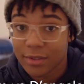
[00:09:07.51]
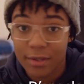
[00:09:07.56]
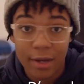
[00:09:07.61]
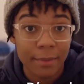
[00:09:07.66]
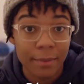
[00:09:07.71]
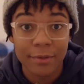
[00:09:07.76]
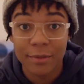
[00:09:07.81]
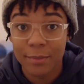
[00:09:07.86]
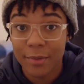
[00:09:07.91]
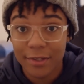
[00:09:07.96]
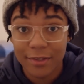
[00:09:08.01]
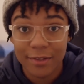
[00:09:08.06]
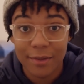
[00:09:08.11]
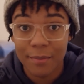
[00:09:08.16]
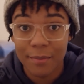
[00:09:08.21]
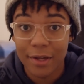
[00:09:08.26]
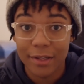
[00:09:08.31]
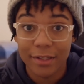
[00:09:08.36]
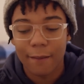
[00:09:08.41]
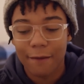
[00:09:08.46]
relevant two
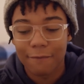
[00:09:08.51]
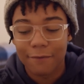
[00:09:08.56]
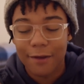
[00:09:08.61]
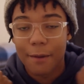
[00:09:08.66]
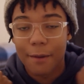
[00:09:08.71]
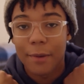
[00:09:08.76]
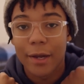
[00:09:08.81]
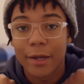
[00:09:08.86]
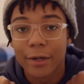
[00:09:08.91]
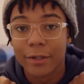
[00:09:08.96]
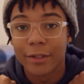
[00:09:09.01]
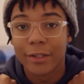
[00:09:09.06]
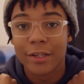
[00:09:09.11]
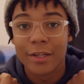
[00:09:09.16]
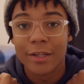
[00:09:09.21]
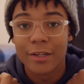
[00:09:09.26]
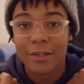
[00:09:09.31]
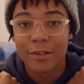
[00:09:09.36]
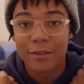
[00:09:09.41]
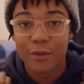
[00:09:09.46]
weeks ago
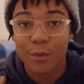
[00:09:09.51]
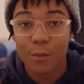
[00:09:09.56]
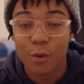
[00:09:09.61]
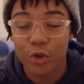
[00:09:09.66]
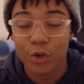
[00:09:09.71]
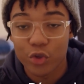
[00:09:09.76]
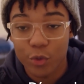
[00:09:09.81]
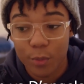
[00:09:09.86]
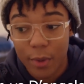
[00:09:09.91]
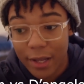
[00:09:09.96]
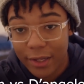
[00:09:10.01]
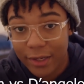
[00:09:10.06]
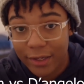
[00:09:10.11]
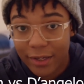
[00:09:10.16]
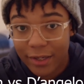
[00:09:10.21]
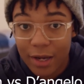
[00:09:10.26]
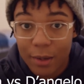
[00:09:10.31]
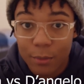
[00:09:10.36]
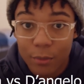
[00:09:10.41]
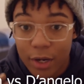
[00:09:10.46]
may not be that
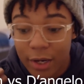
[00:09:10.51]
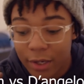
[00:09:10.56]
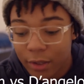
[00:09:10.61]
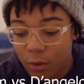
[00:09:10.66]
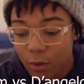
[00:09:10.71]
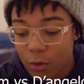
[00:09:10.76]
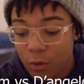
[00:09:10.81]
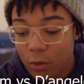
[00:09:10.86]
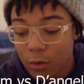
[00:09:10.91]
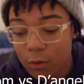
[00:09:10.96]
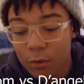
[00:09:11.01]
relevant now.